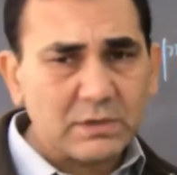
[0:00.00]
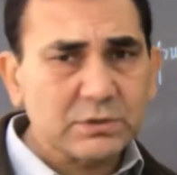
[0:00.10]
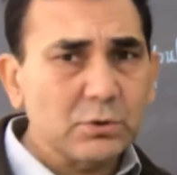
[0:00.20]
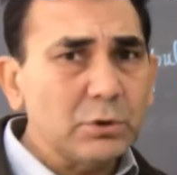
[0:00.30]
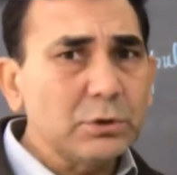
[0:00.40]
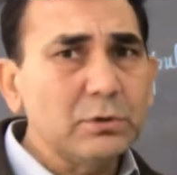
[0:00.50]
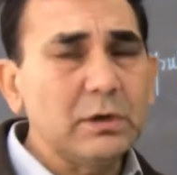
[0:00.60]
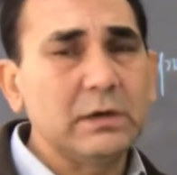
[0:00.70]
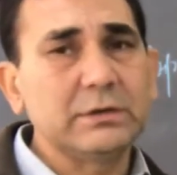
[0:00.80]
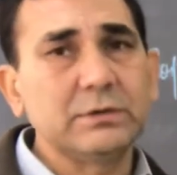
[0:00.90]
So
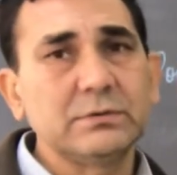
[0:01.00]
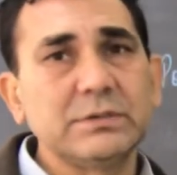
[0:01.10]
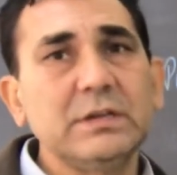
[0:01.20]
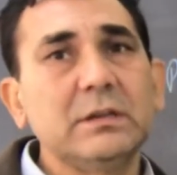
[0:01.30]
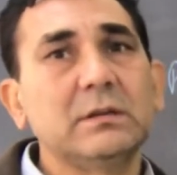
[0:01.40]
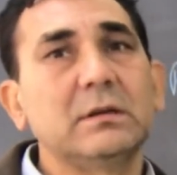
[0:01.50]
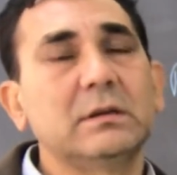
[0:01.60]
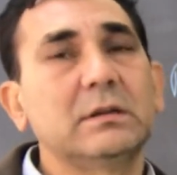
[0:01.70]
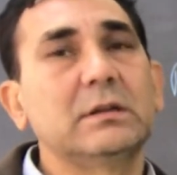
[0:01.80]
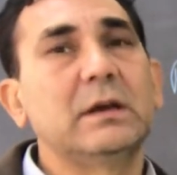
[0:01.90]
you see
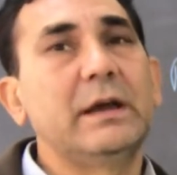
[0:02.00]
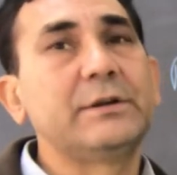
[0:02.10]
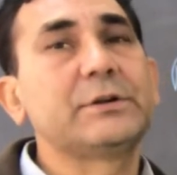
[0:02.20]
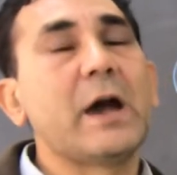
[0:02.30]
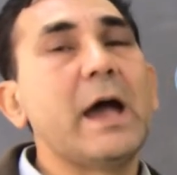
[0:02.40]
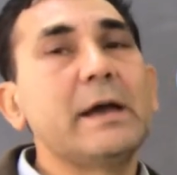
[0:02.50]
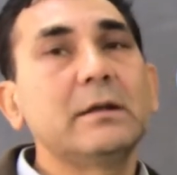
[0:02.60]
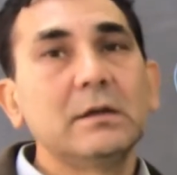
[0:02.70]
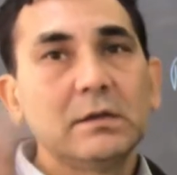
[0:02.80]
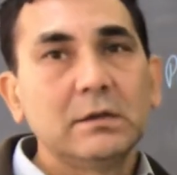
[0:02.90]
that entire